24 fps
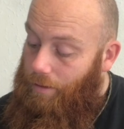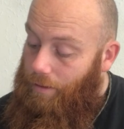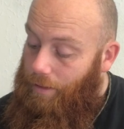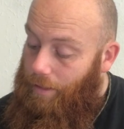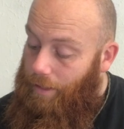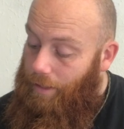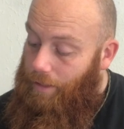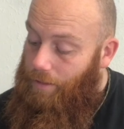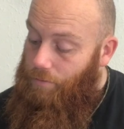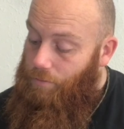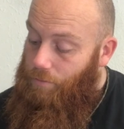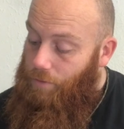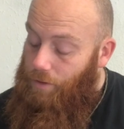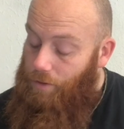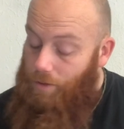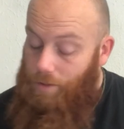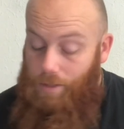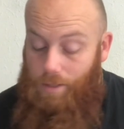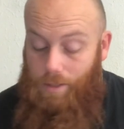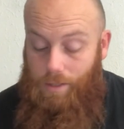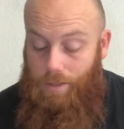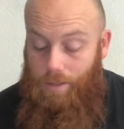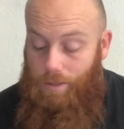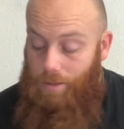And with
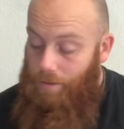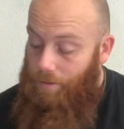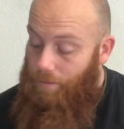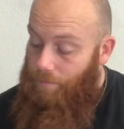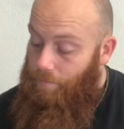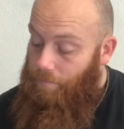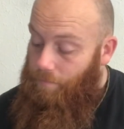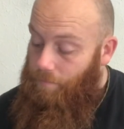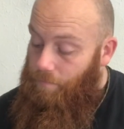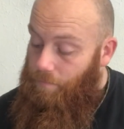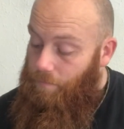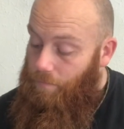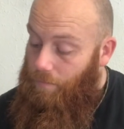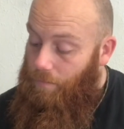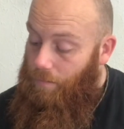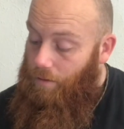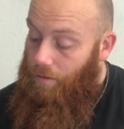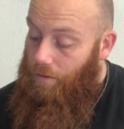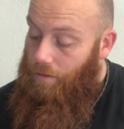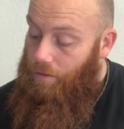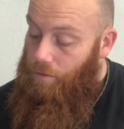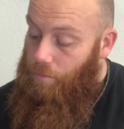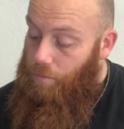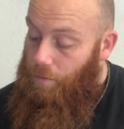the
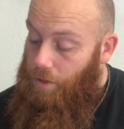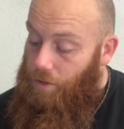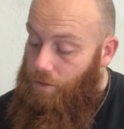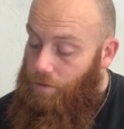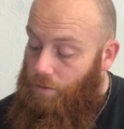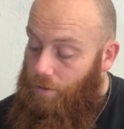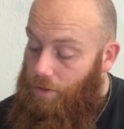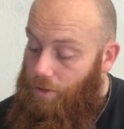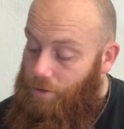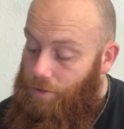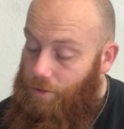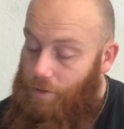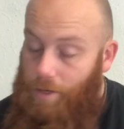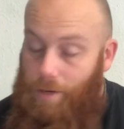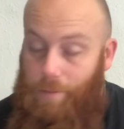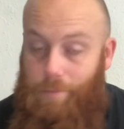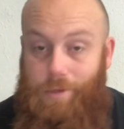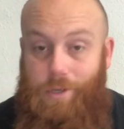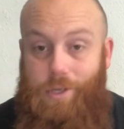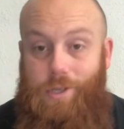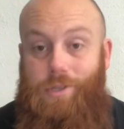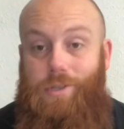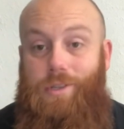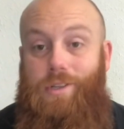special issue
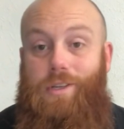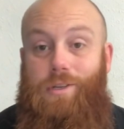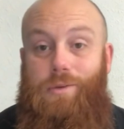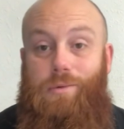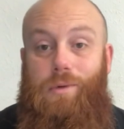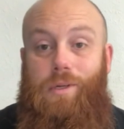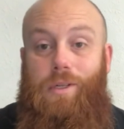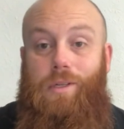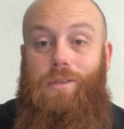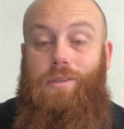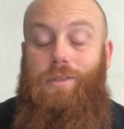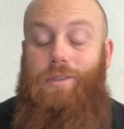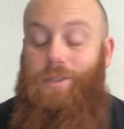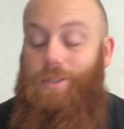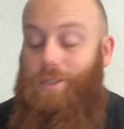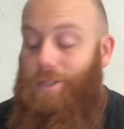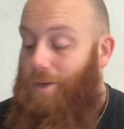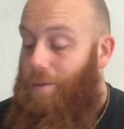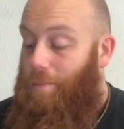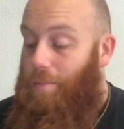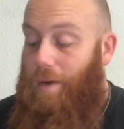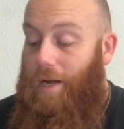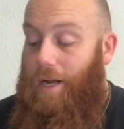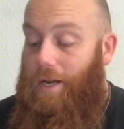ammunition as well,
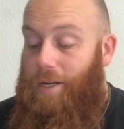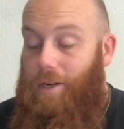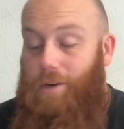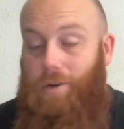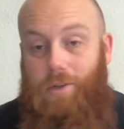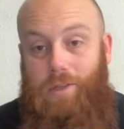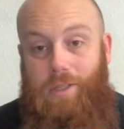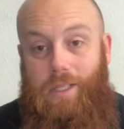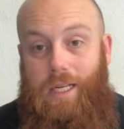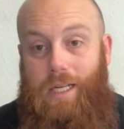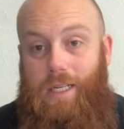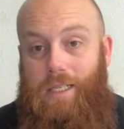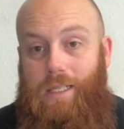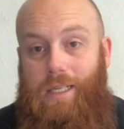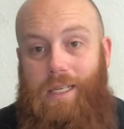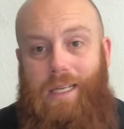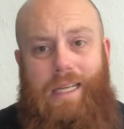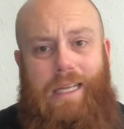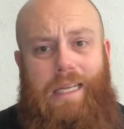combining all that,